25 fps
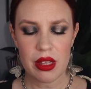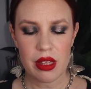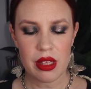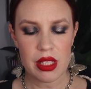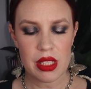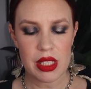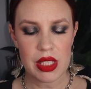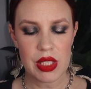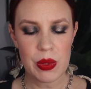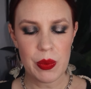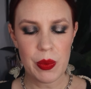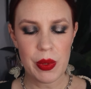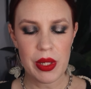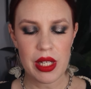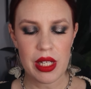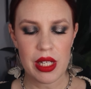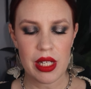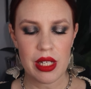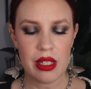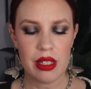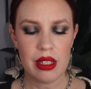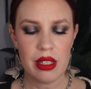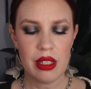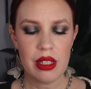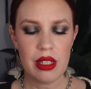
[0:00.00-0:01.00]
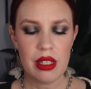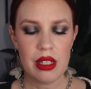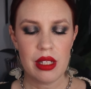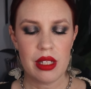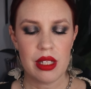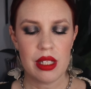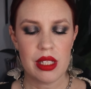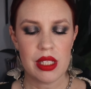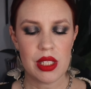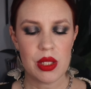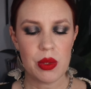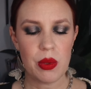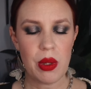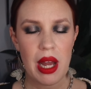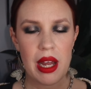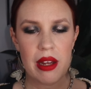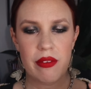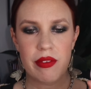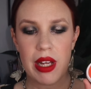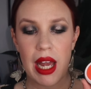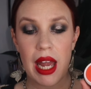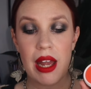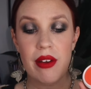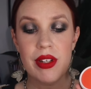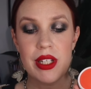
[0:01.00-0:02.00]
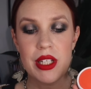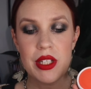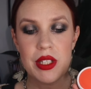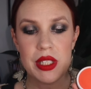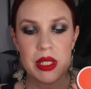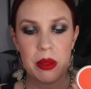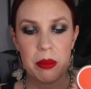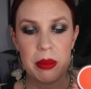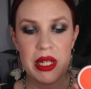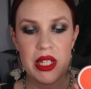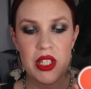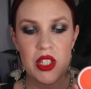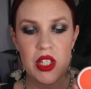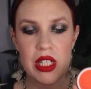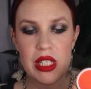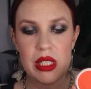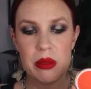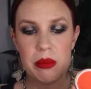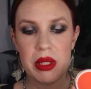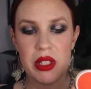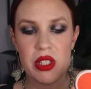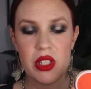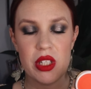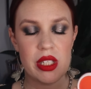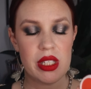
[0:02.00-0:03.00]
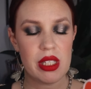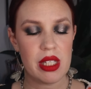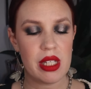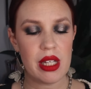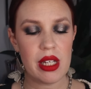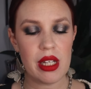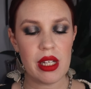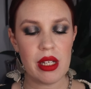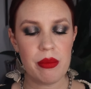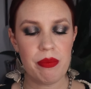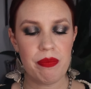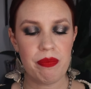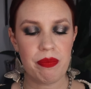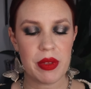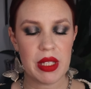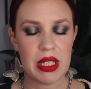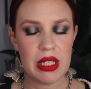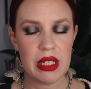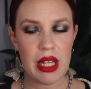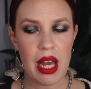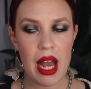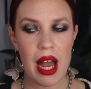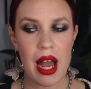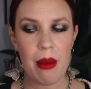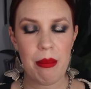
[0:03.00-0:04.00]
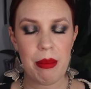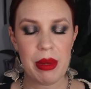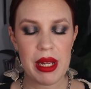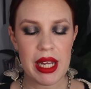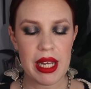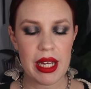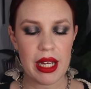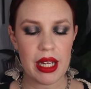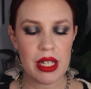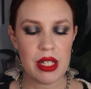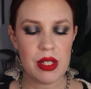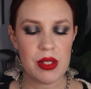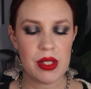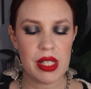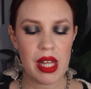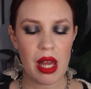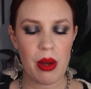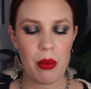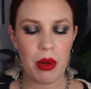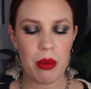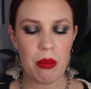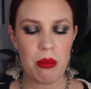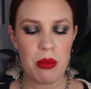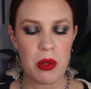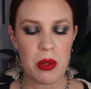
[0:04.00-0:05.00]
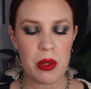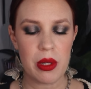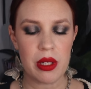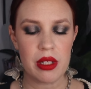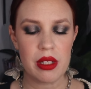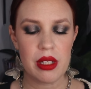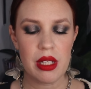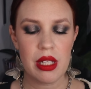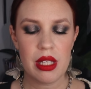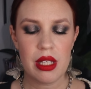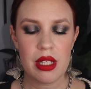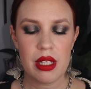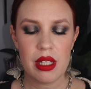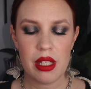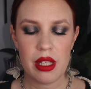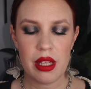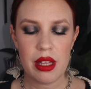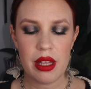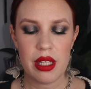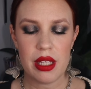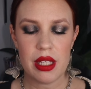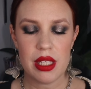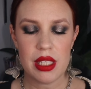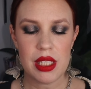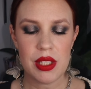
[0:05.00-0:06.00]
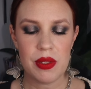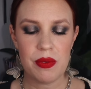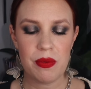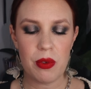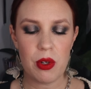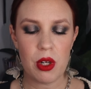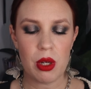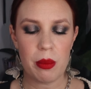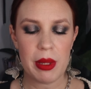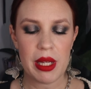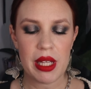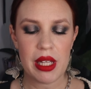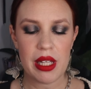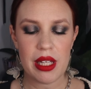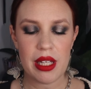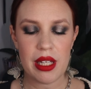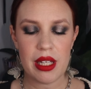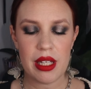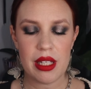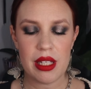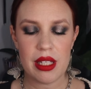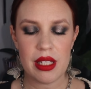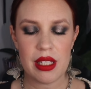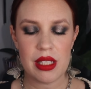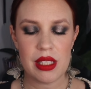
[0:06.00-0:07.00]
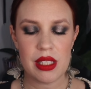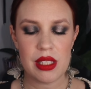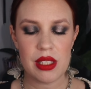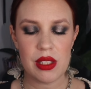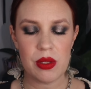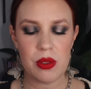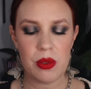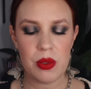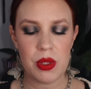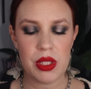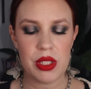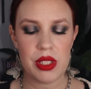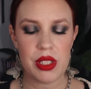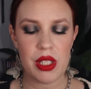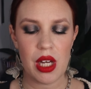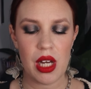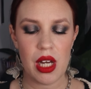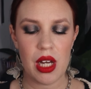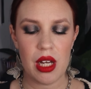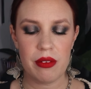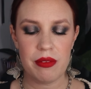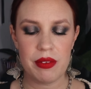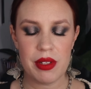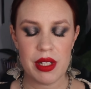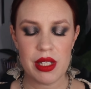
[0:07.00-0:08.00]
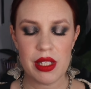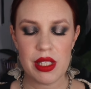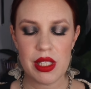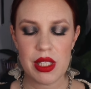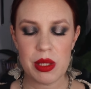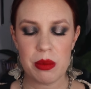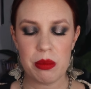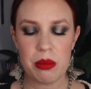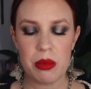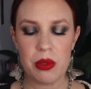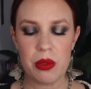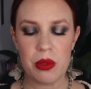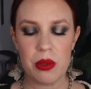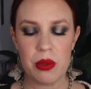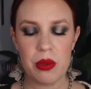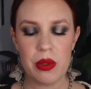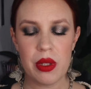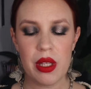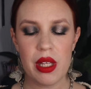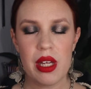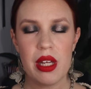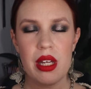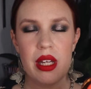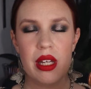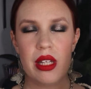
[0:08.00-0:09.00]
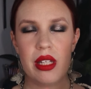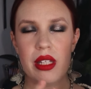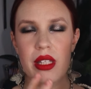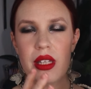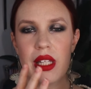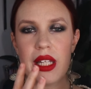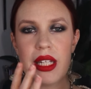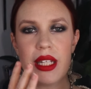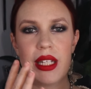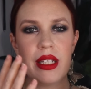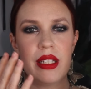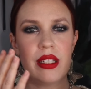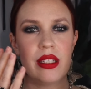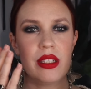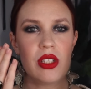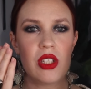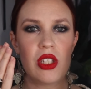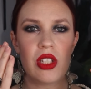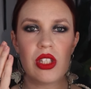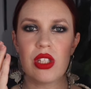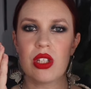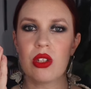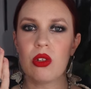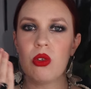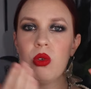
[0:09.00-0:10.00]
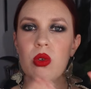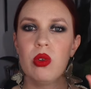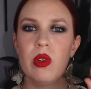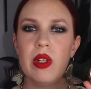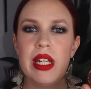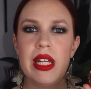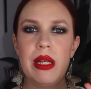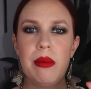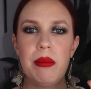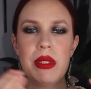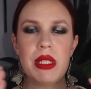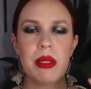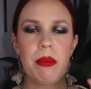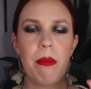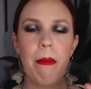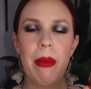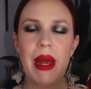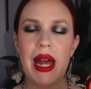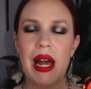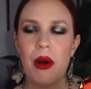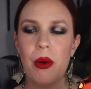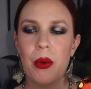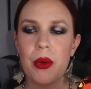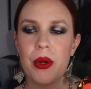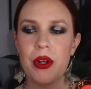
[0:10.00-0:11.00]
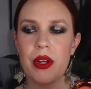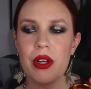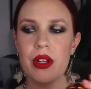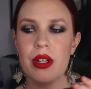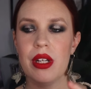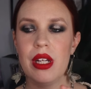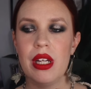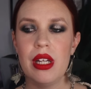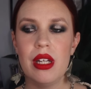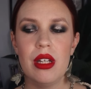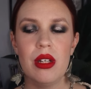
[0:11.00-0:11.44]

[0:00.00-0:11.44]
This one is, I haven't used the peachy as much as the, the hot pink. I use that one more. This formula is so soft and smooth, like just the cream to powder.